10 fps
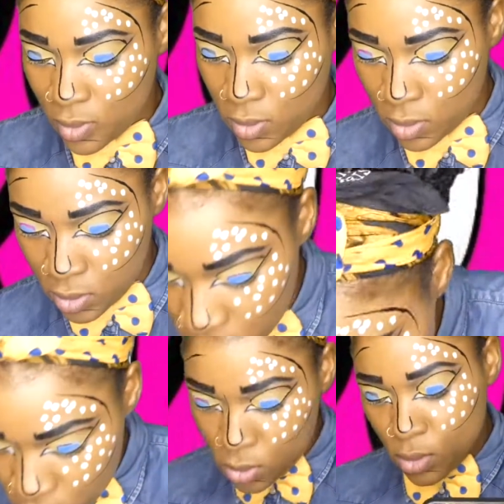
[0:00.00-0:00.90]
get my
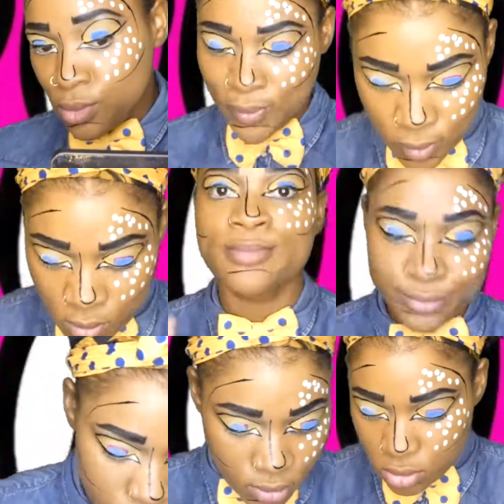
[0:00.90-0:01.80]
defined
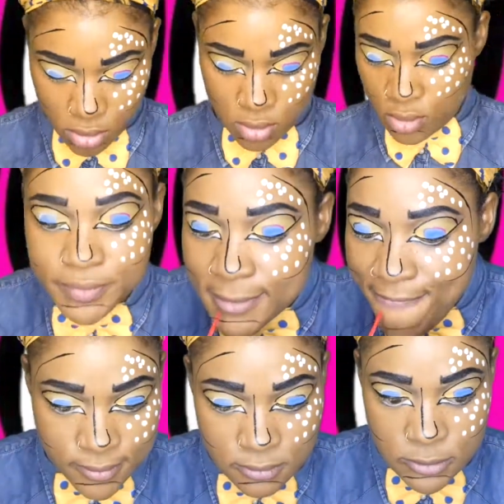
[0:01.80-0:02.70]
cheekbones.
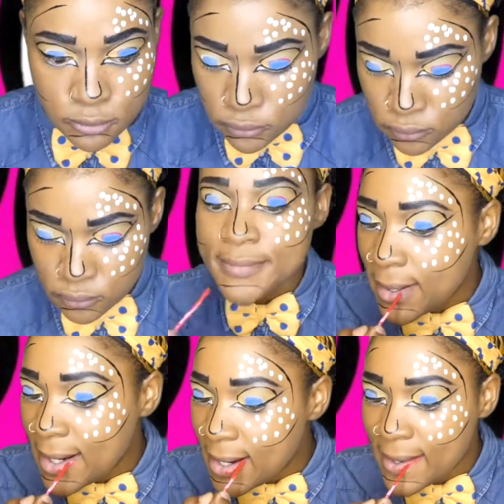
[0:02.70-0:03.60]
And I
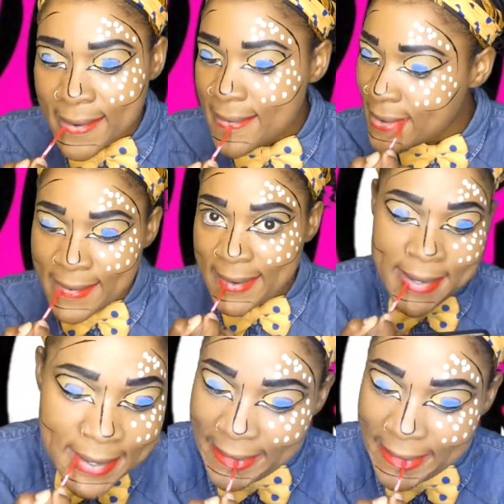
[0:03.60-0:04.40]
was like, oh, that's really